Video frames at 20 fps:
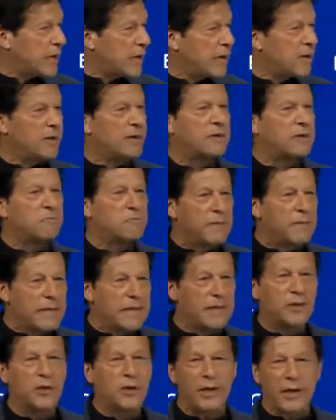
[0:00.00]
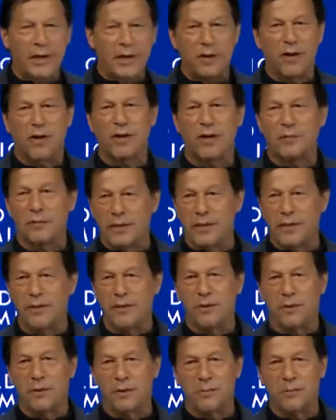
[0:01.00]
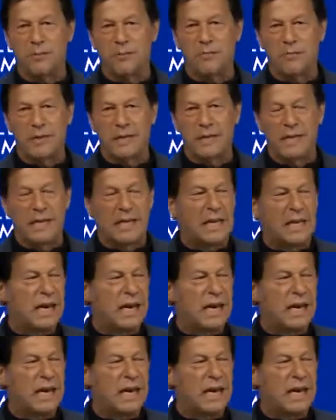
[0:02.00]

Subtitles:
unless and until there is peace and stability.